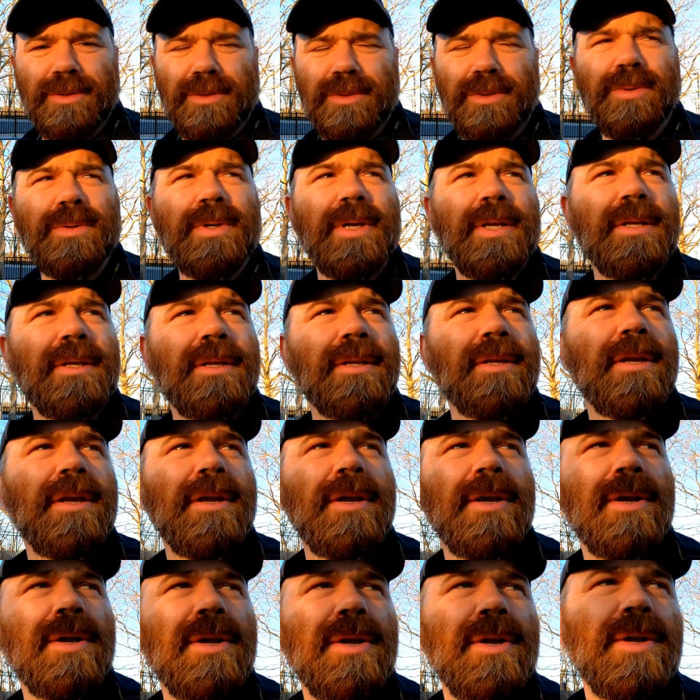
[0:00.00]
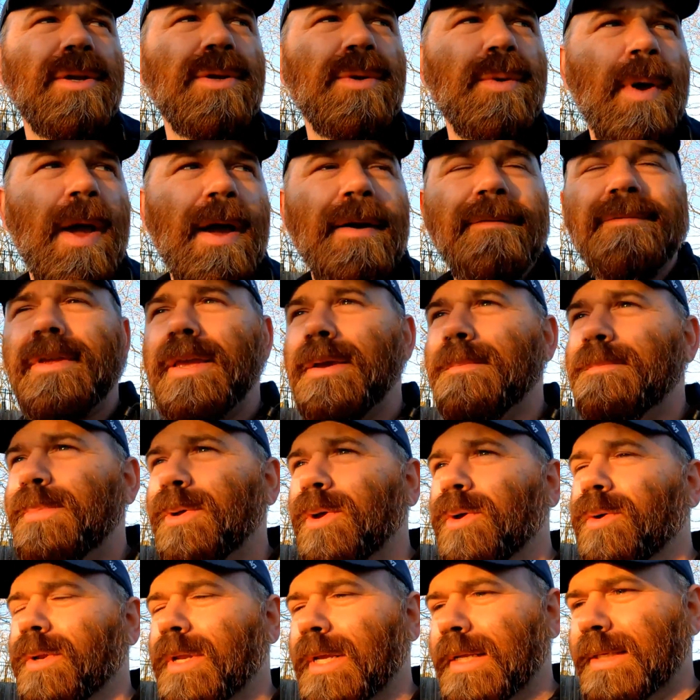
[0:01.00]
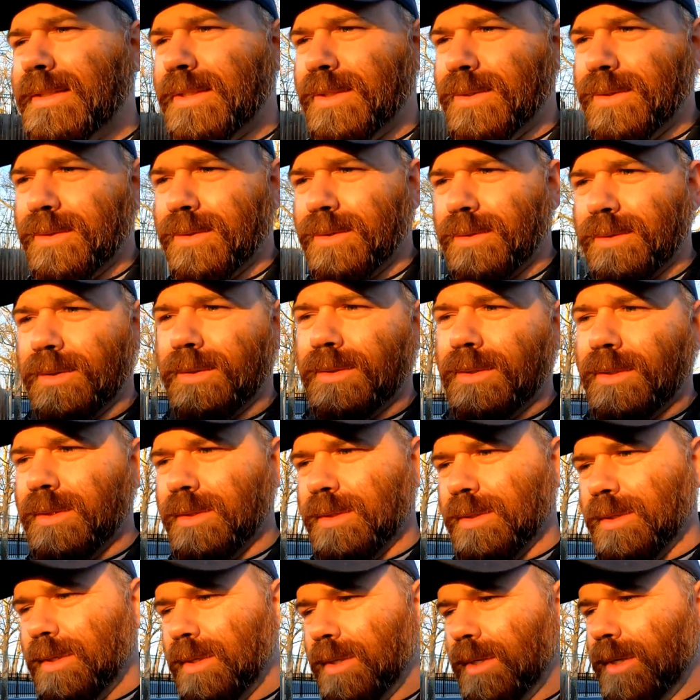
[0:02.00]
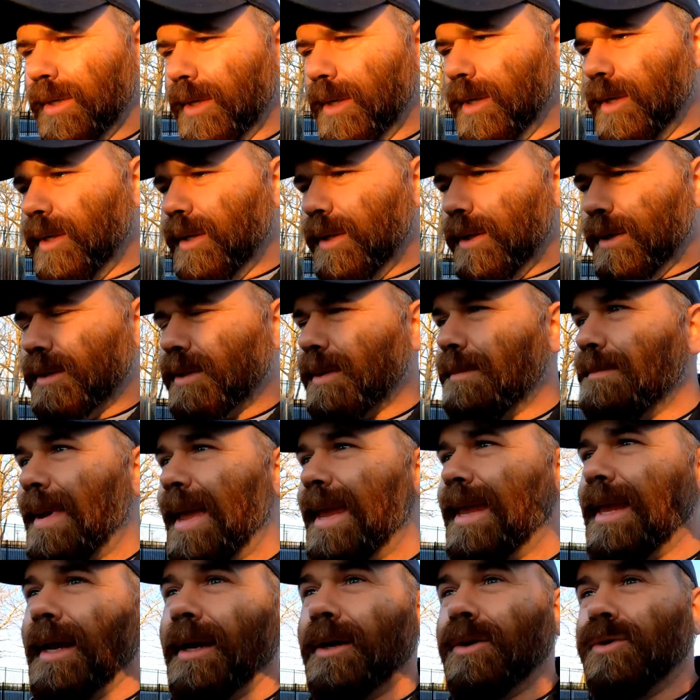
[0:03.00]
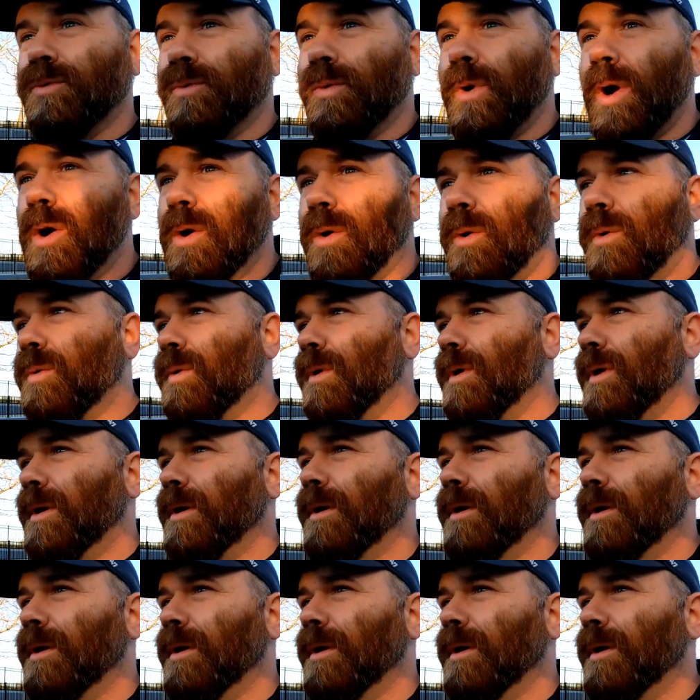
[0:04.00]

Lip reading: You have the ability to make it grow.